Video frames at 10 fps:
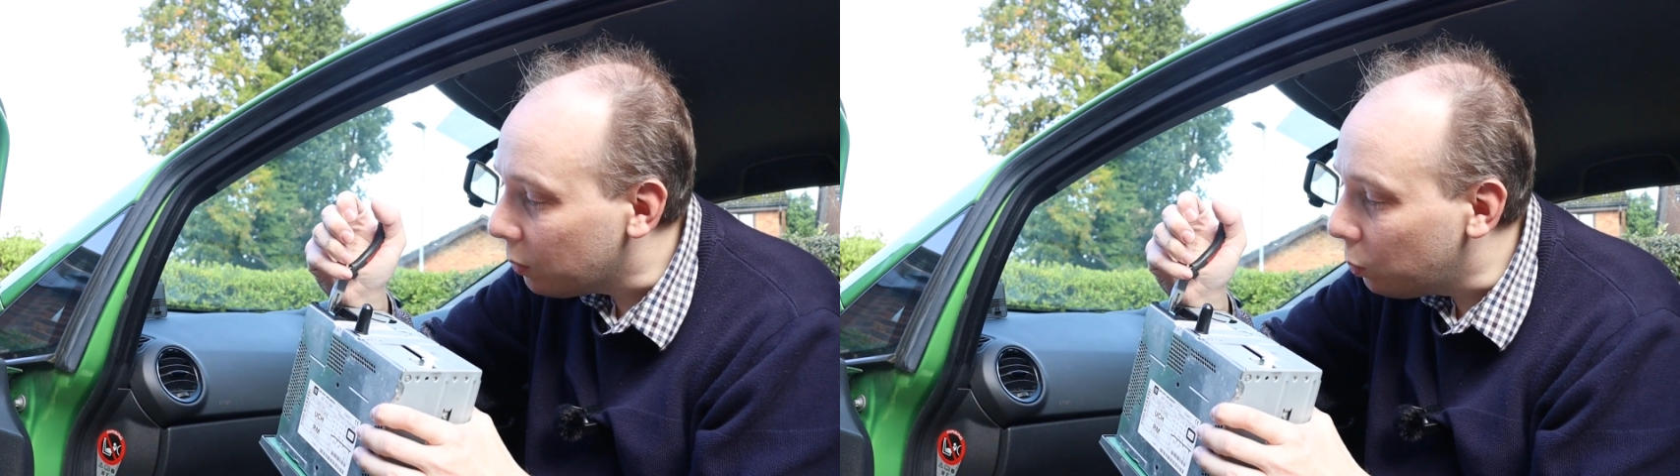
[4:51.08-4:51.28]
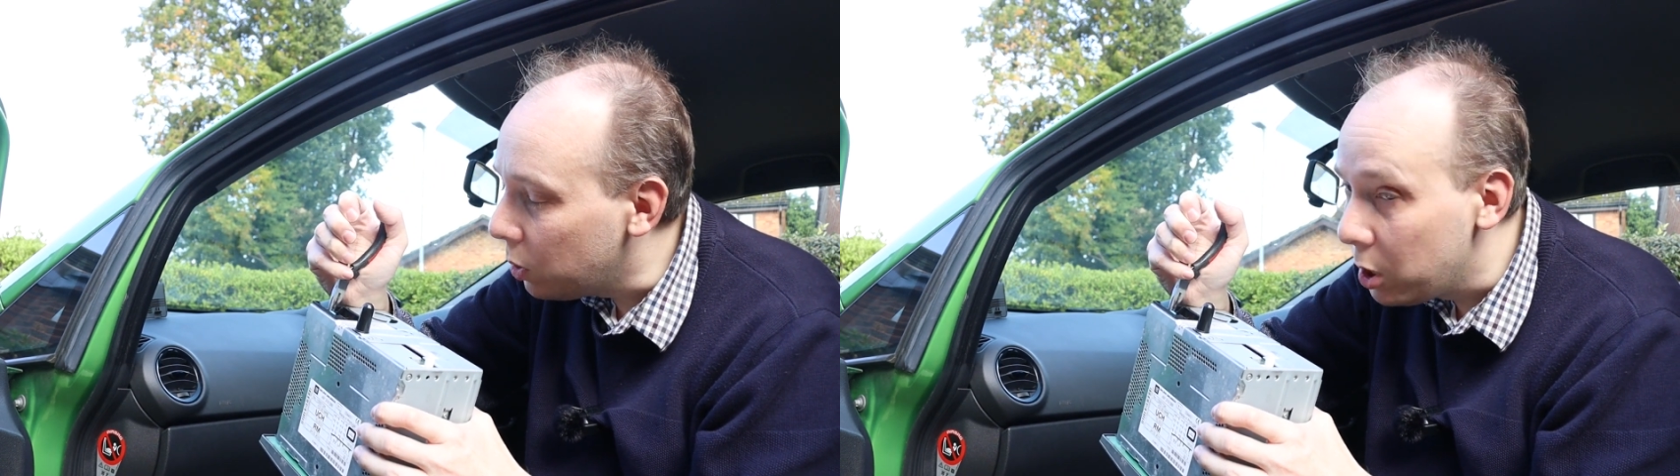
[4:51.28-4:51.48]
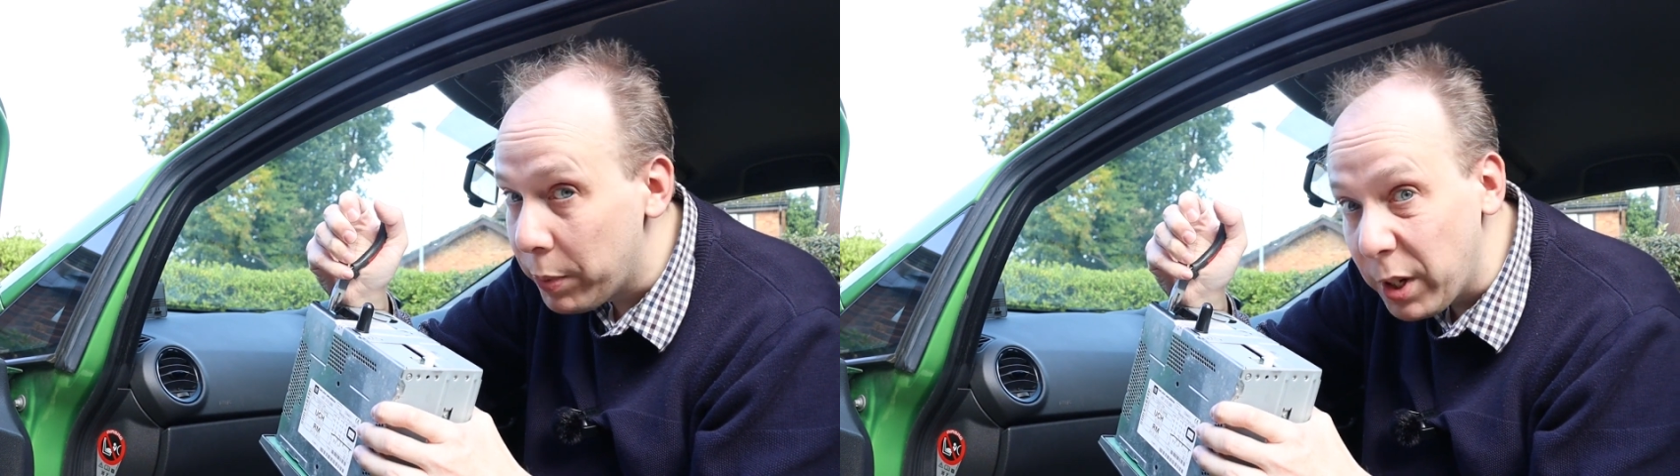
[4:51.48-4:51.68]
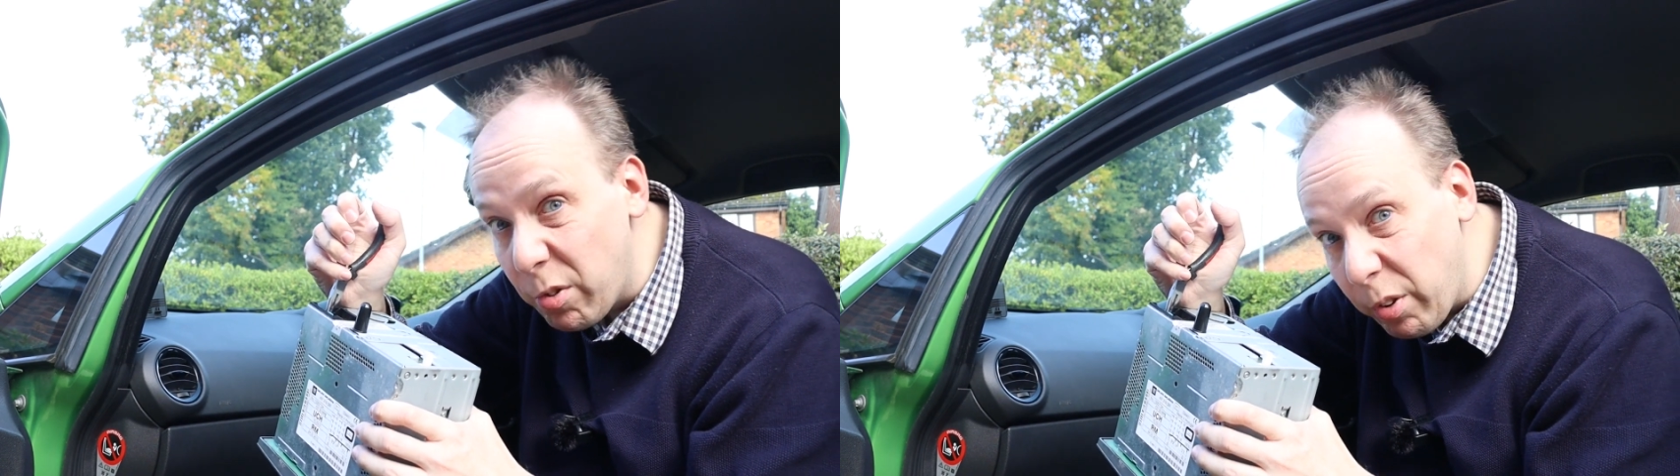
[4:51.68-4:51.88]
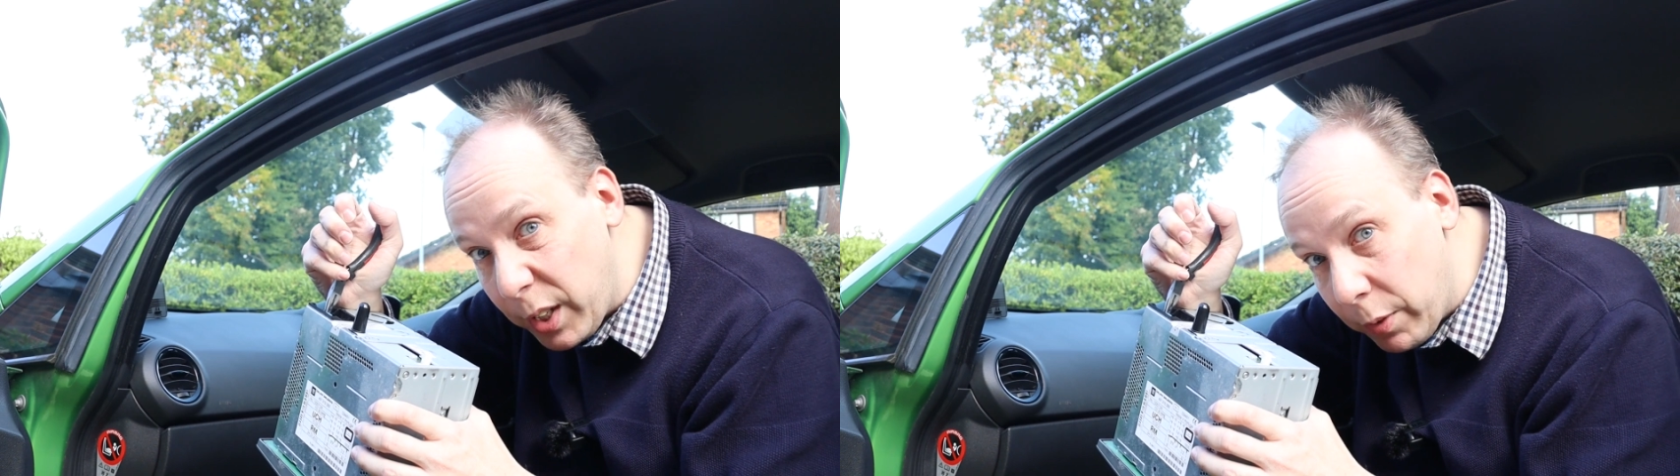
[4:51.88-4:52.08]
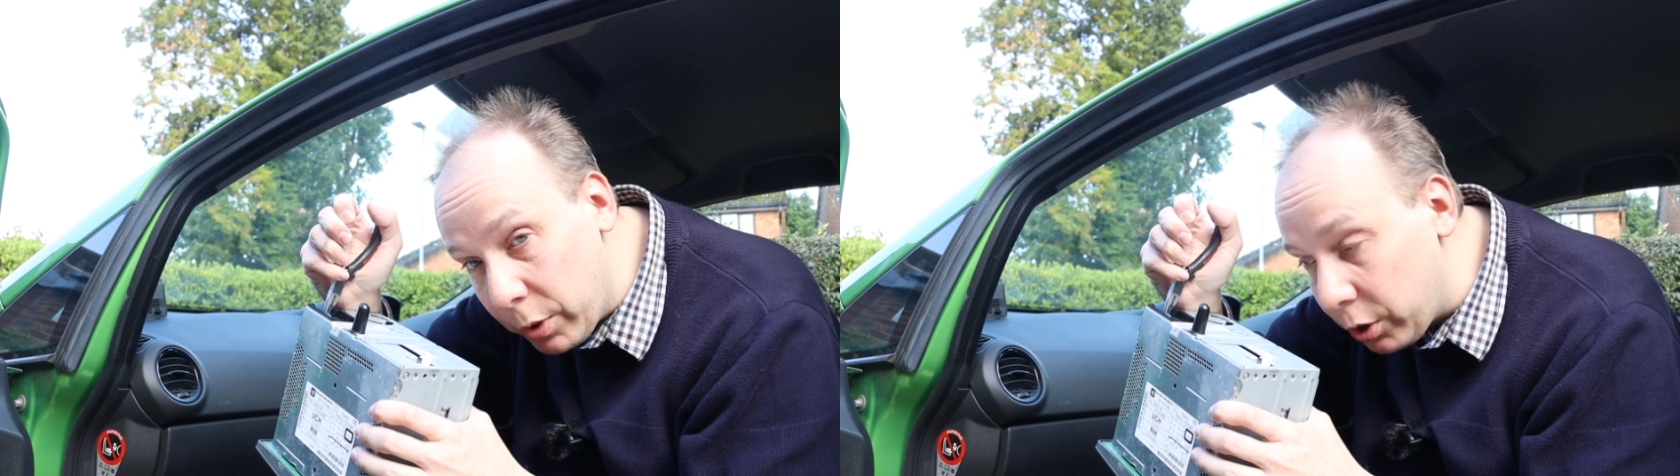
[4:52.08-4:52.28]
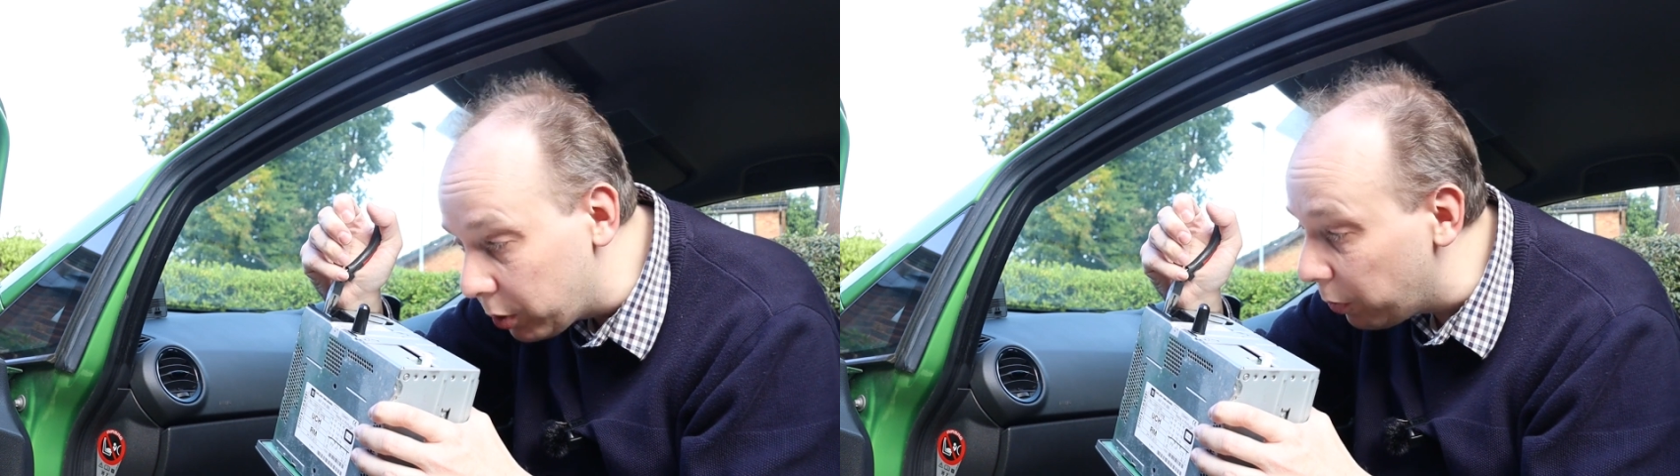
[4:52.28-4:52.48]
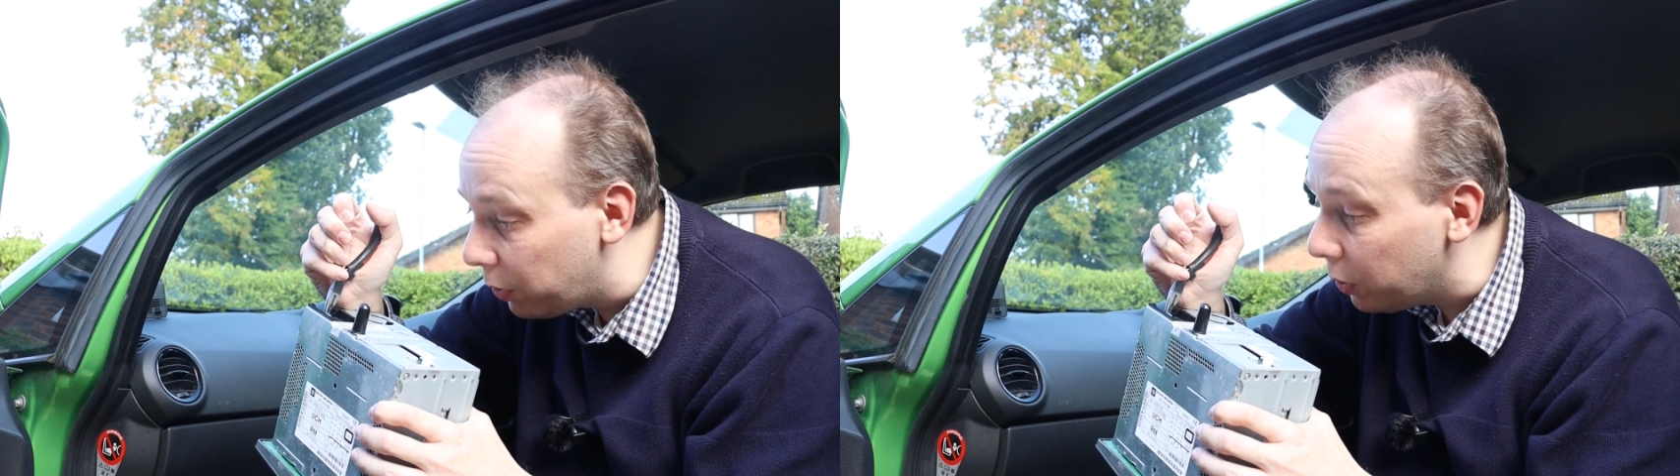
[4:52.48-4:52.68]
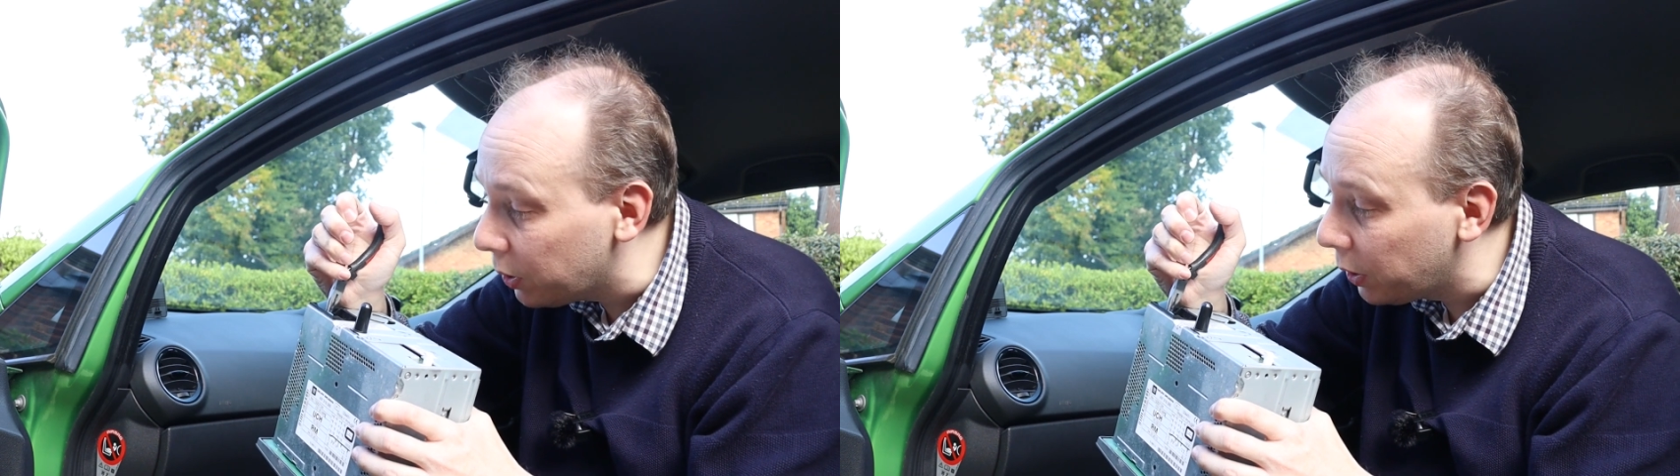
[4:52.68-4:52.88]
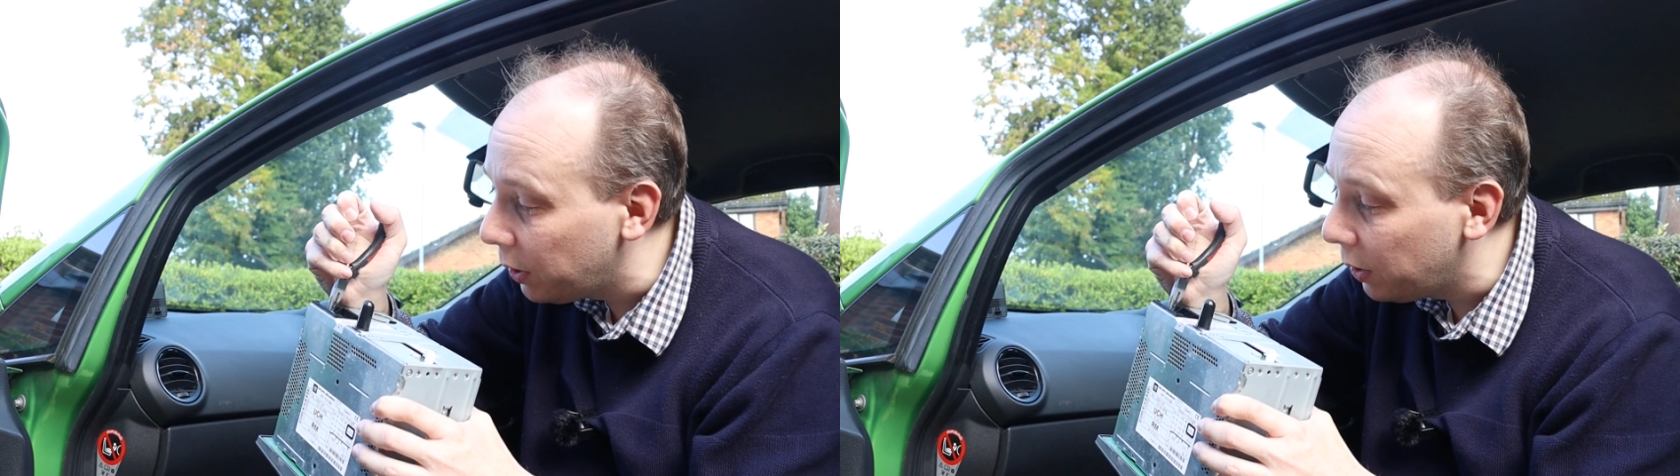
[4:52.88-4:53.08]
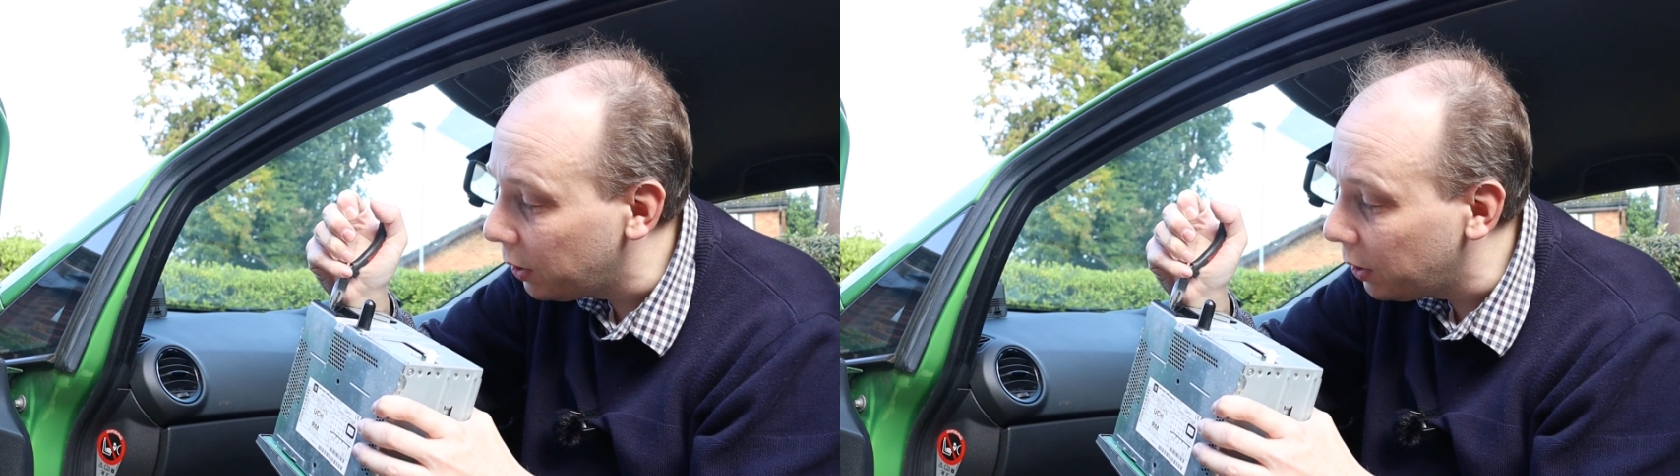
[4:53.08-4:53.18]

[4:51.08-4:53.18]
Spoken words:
Wouldn't it be great if it's just a fuse, eh?